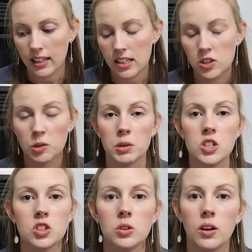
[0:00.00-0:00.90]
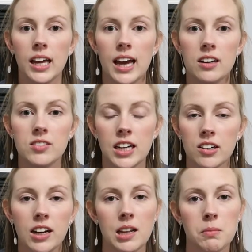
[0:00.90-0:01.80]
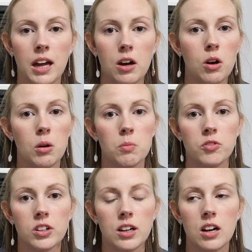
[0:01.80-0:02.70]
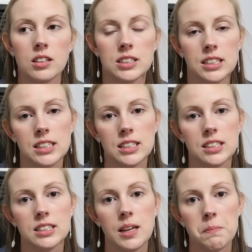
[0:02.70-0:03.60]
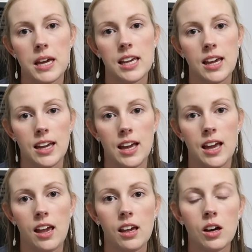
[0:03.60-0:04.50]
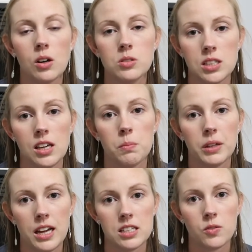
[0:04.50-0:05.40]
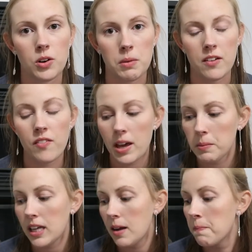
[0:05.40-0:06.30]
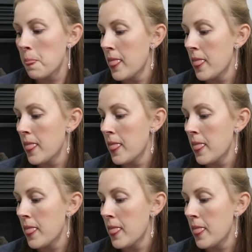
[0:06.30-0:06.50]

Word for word: get so much joy out of decorating my home for all the seasons and making it a cozy place for my family.